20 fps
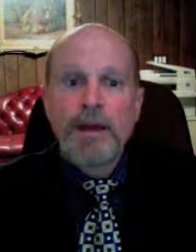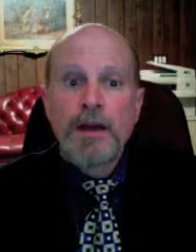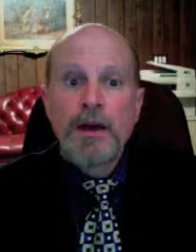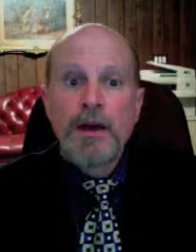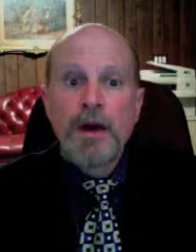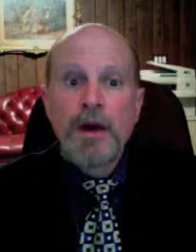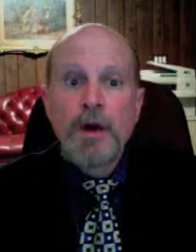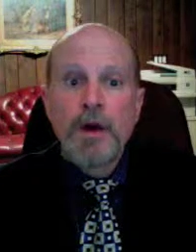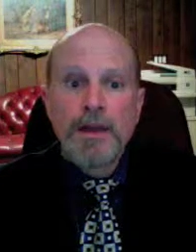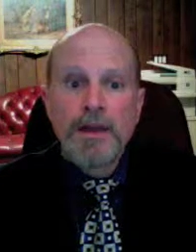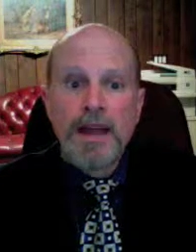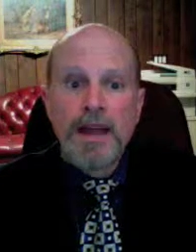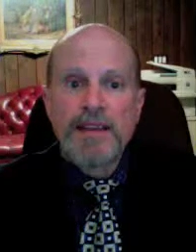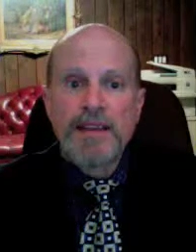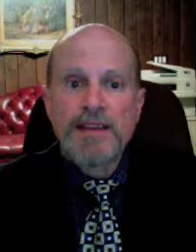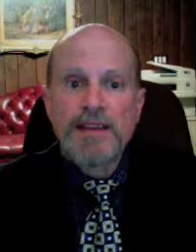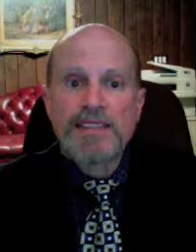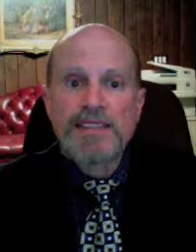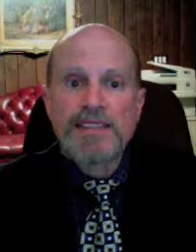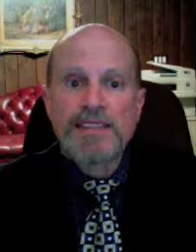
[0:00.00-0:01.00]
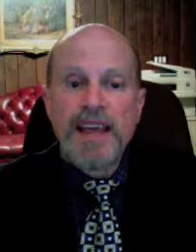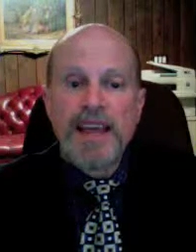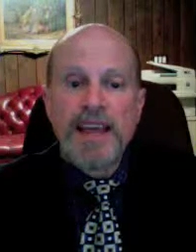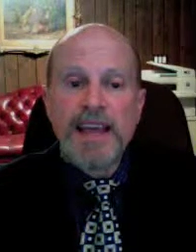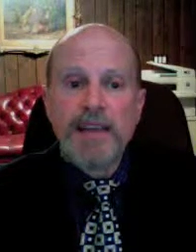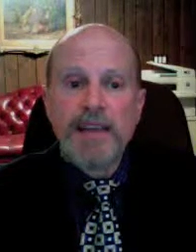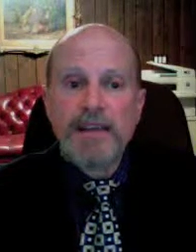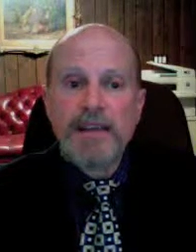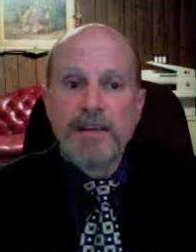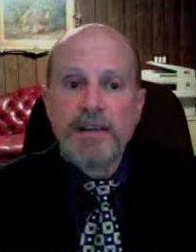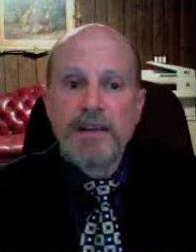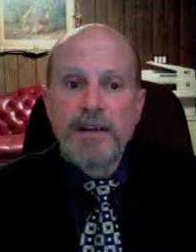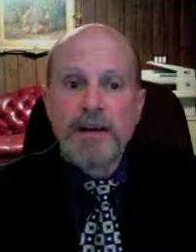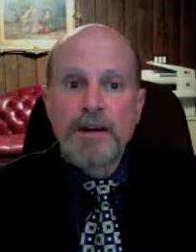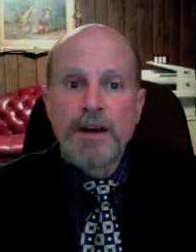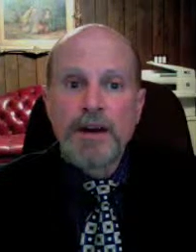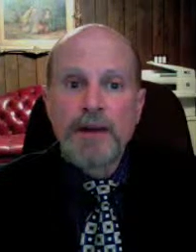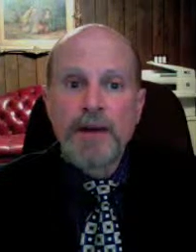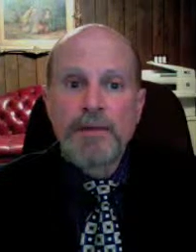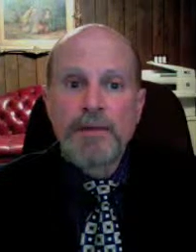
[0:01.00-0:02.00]
Okay, the second
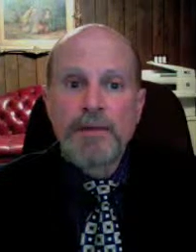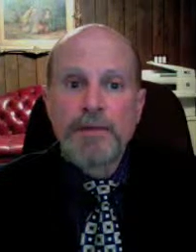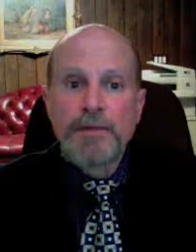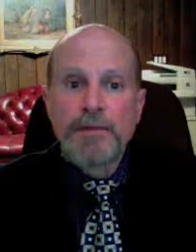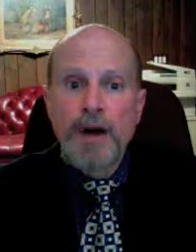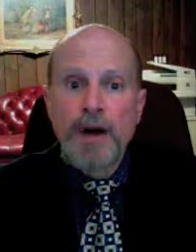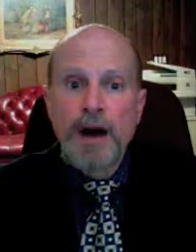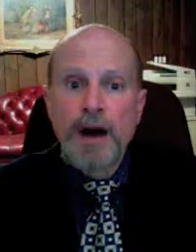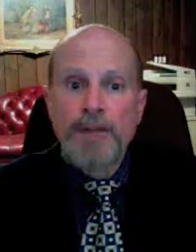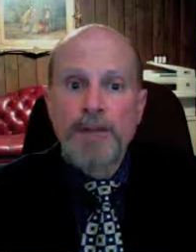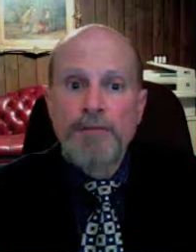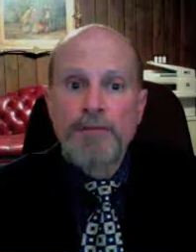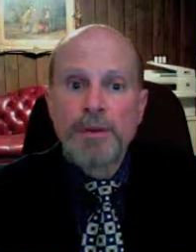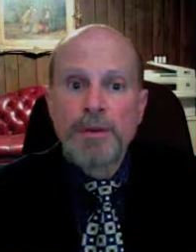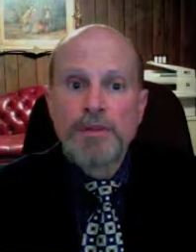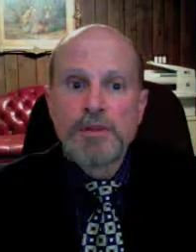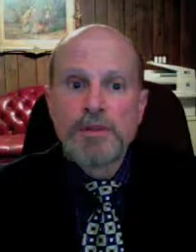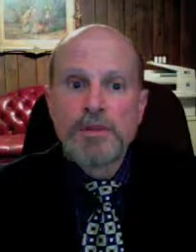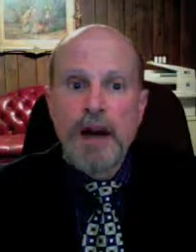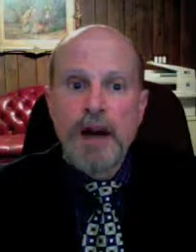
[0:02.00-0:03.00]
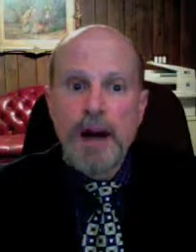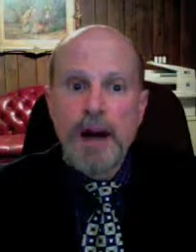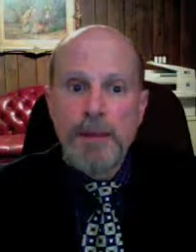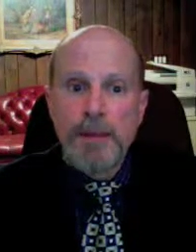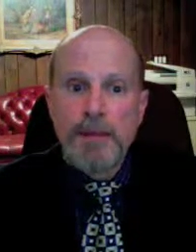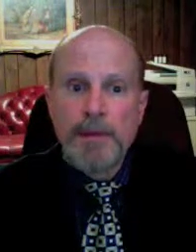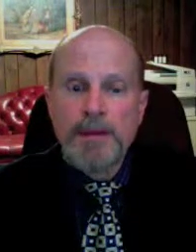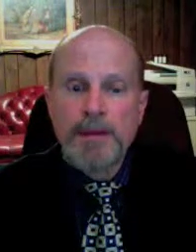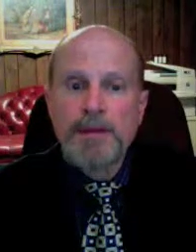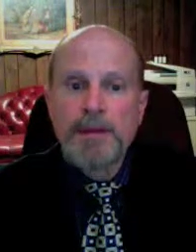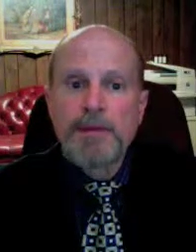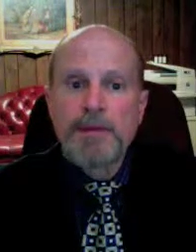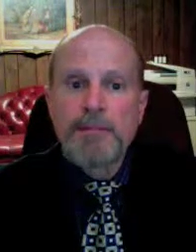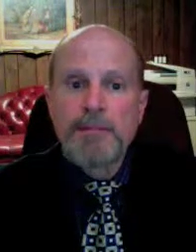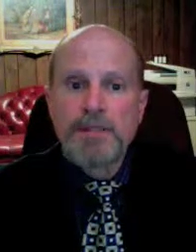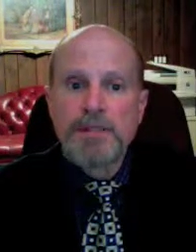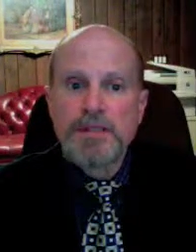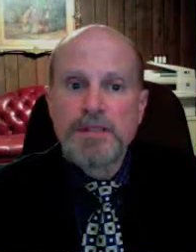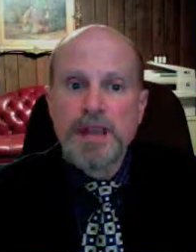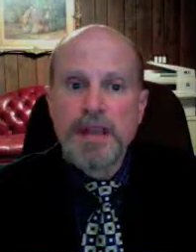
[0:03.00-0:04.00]
of the 5 most common
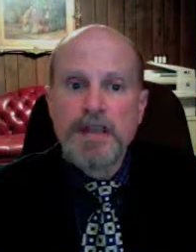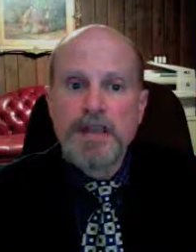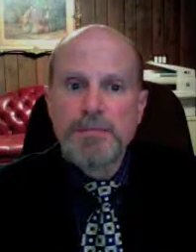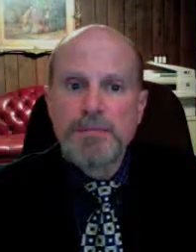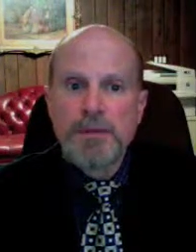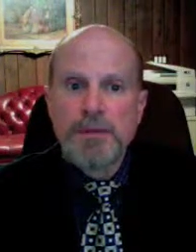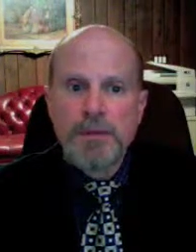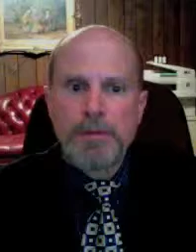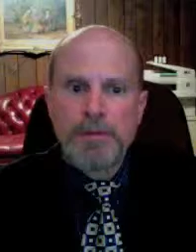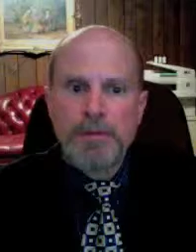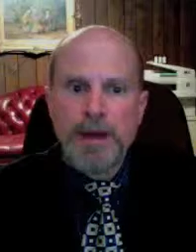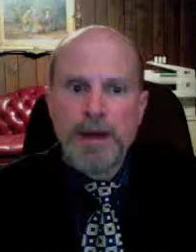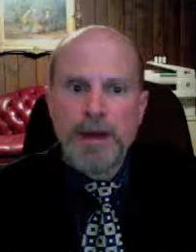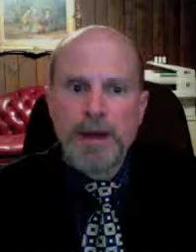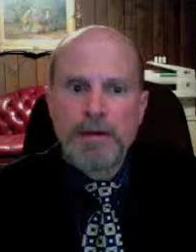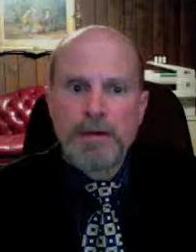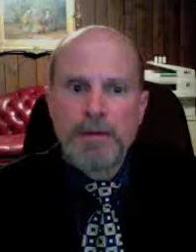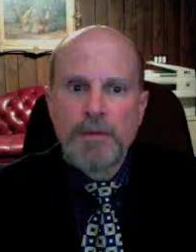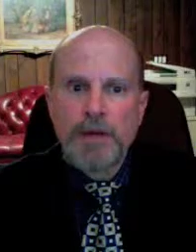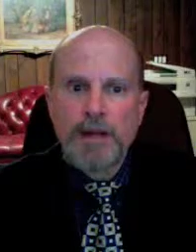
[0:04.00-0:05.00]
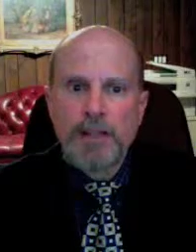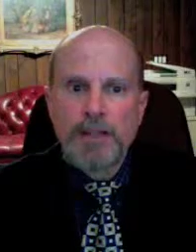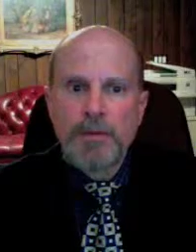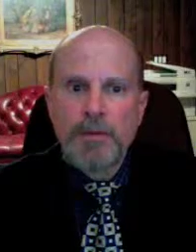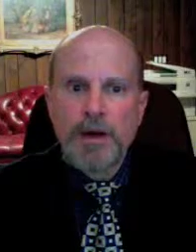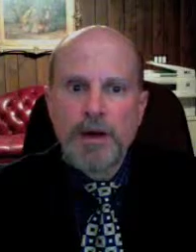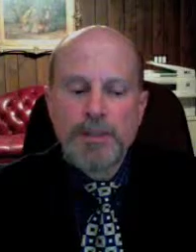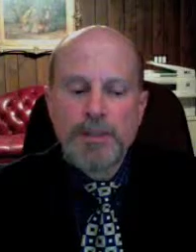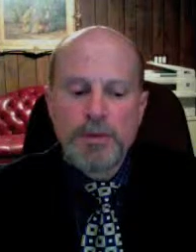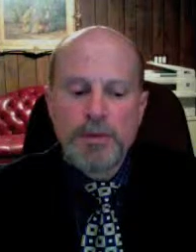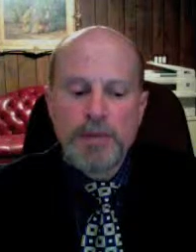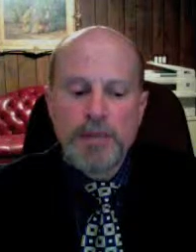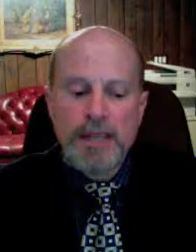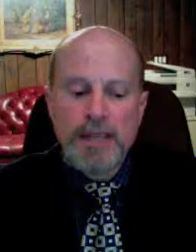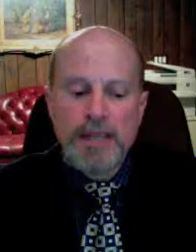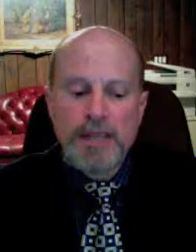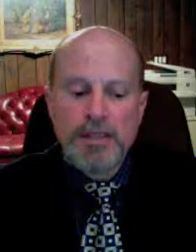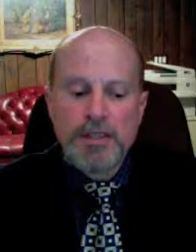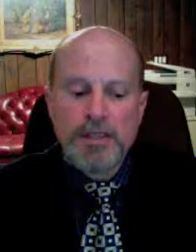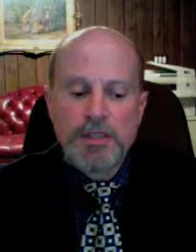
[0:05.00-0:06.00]
mistakes people make when trying to
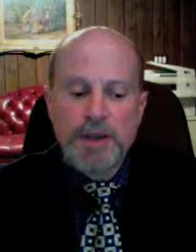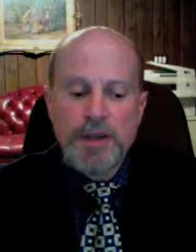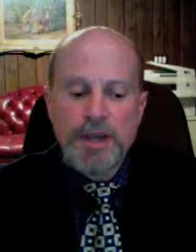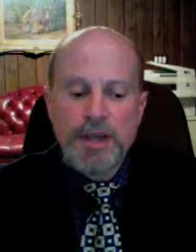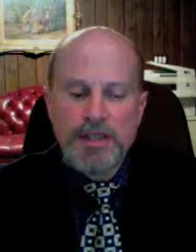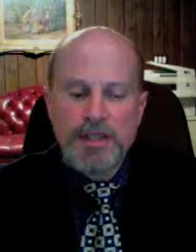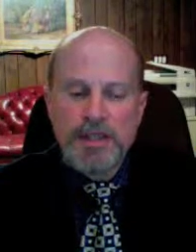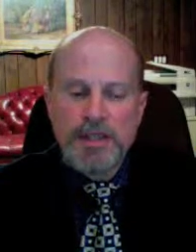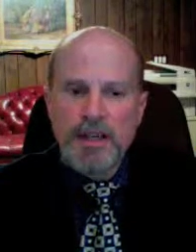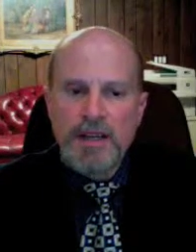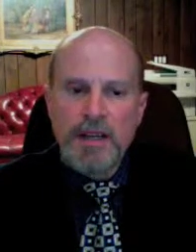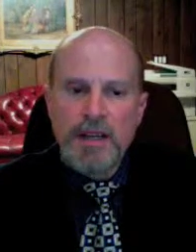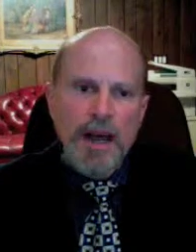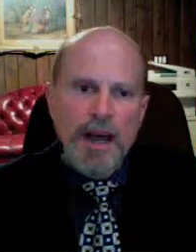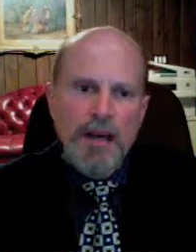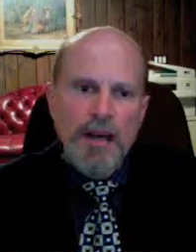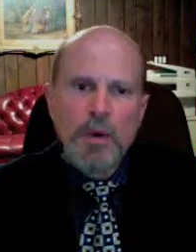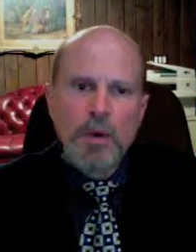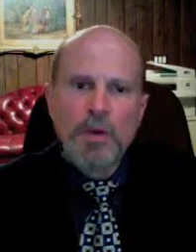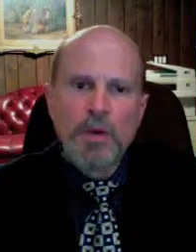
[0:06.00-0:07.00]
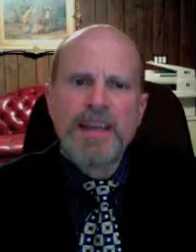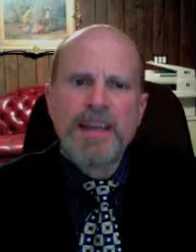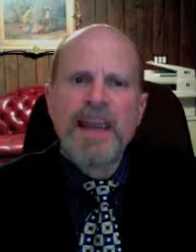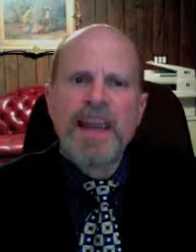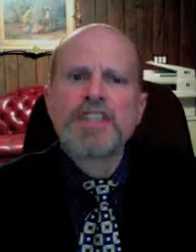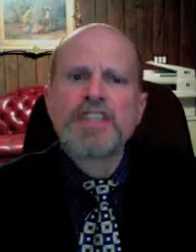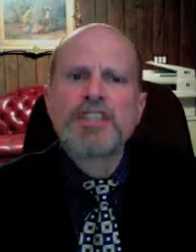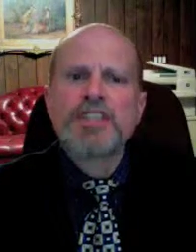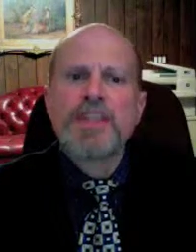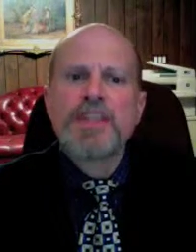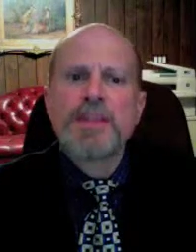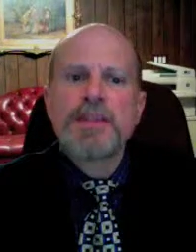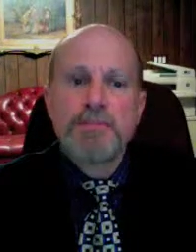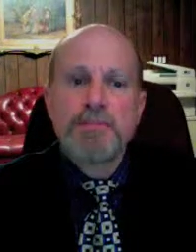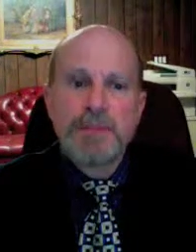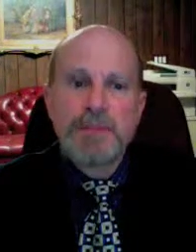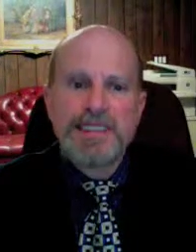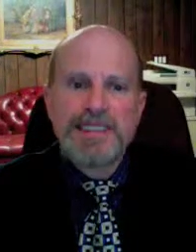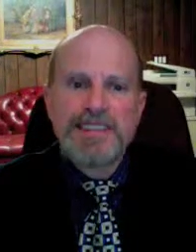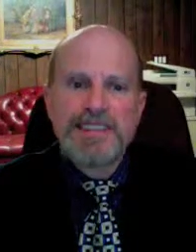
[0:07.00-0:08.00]
eliminate stress, I call caging the
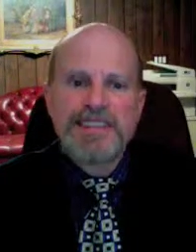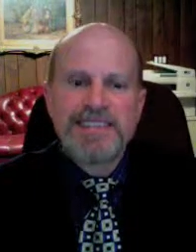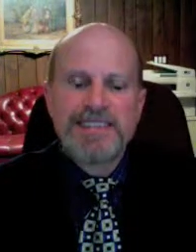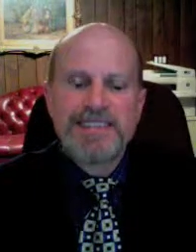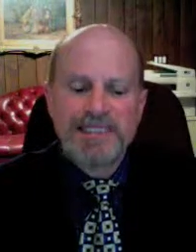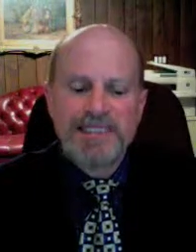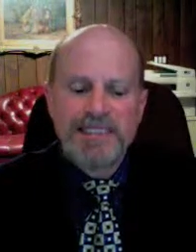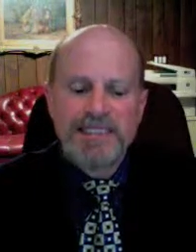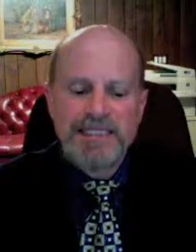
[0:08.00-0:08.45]
beast.